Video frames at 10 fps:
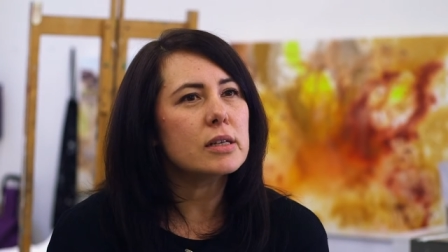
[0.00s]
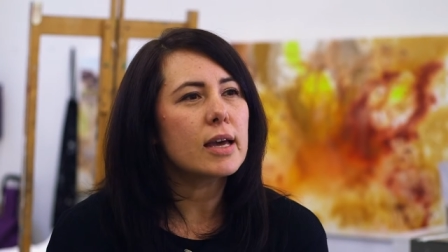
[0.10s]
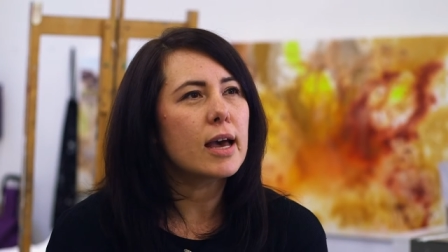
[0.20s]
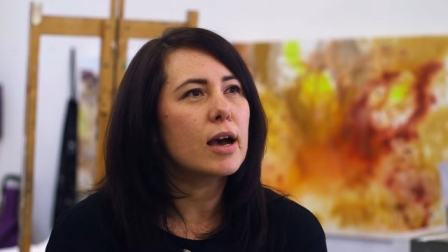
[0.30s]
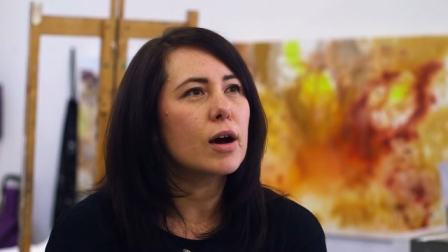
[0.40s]
in
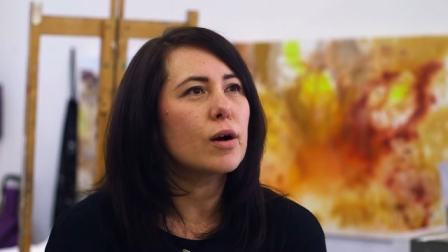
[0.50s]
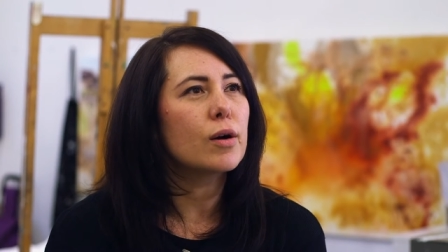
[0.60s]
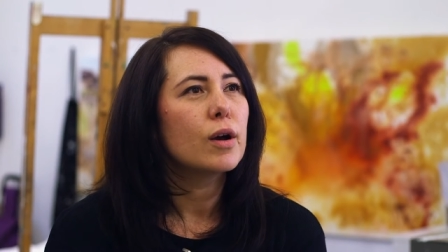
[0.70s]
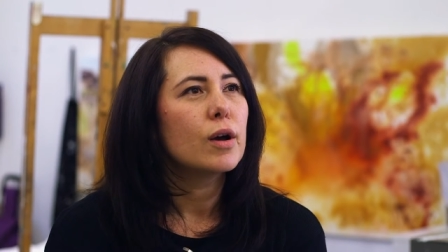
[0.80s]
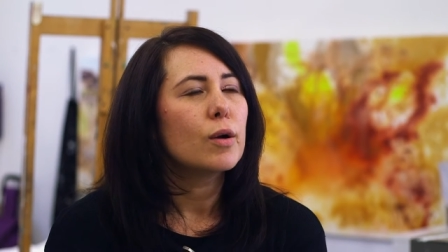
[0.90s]

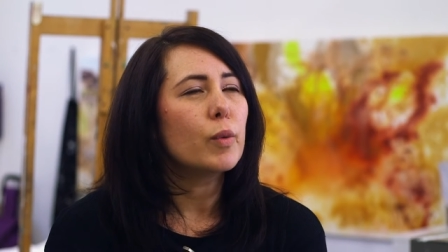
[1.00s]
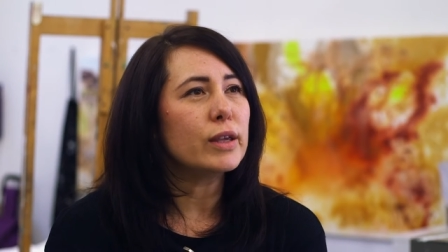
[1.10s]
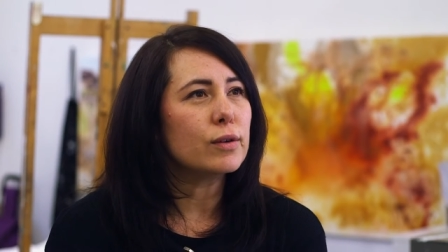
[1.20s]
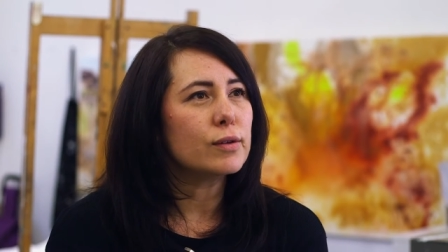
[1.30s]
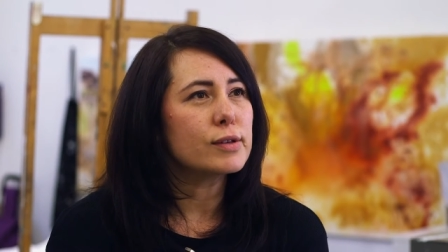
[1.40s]
how we
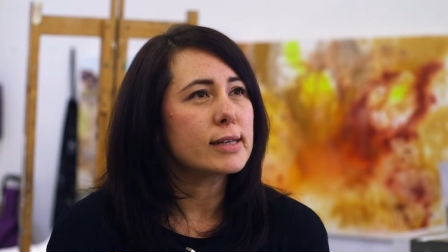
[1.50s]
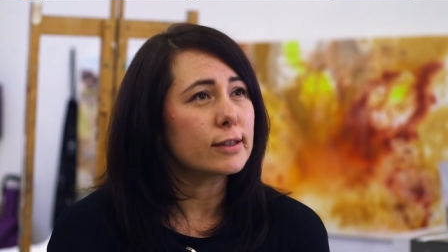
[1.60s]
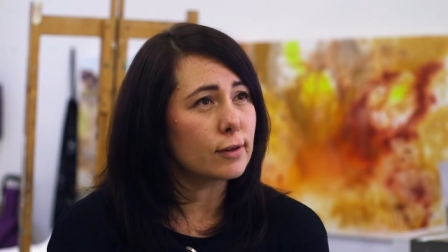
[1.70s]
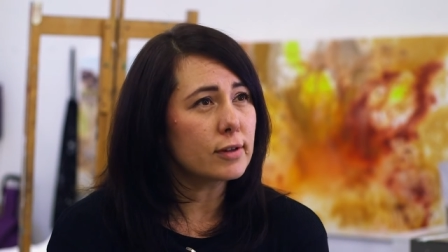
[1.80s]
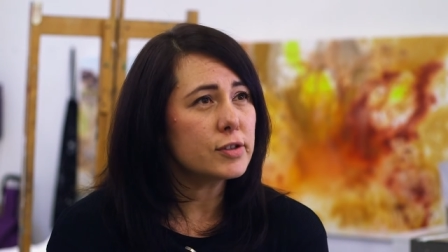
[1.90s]
use
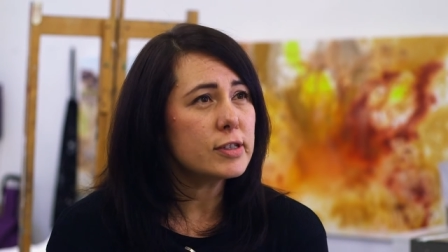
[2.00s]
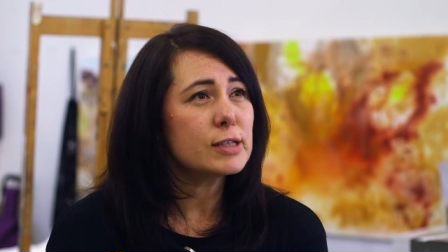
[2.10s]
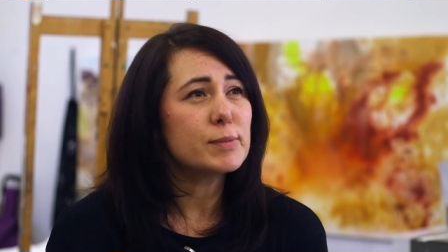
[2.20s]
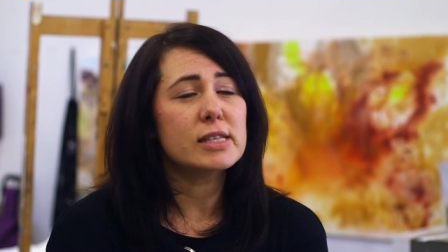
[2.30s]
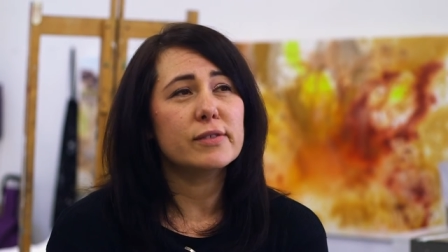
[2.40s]
technology,
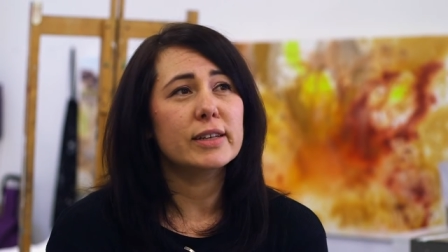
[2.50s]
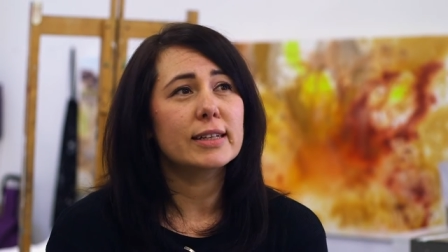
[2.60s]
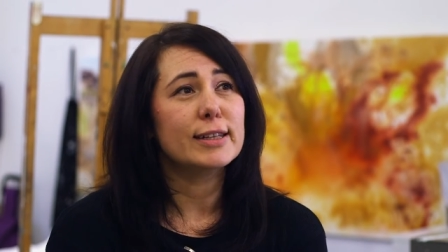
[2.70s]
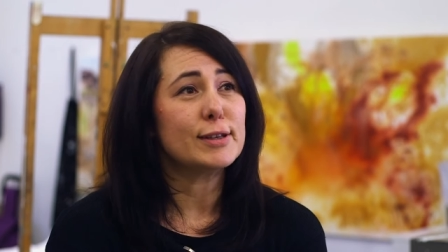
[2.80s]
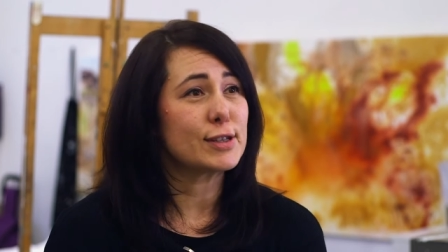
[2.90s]

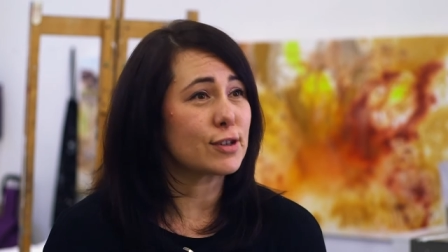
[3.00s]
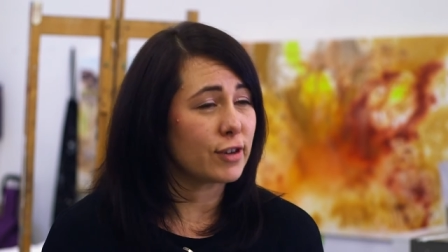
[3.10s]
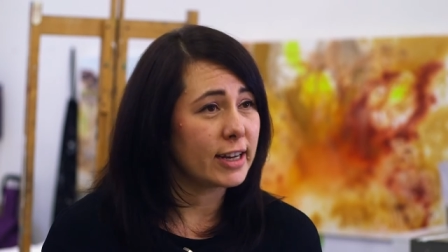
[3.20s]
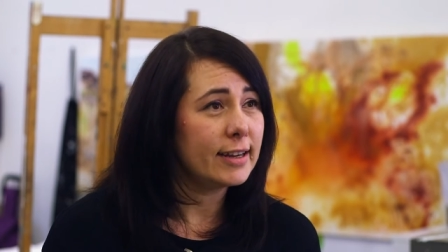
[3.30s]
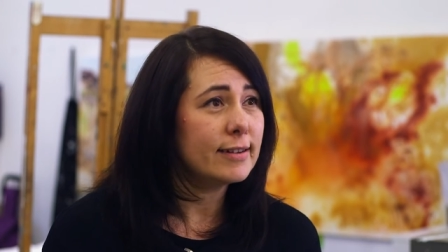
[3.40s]
specifically the
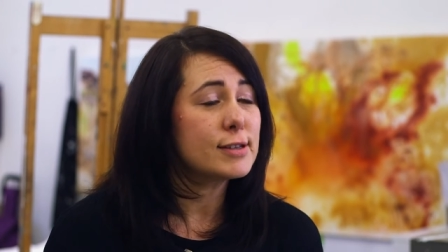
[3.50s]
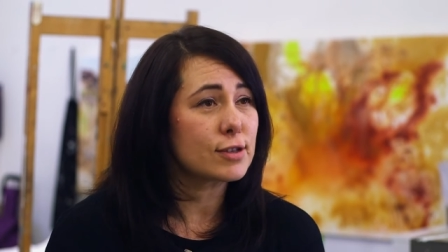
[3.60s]
screen and